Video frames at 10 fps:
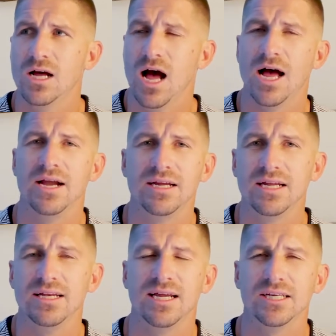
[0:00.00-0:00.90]

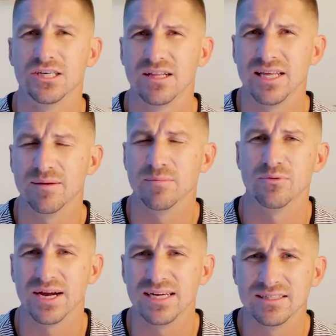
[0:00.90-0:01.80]
unconditionally
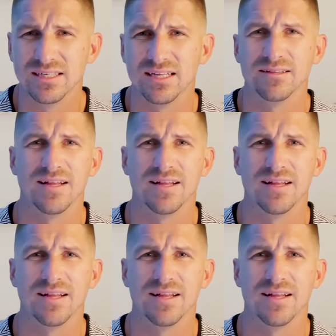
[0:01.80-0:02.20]
embracing,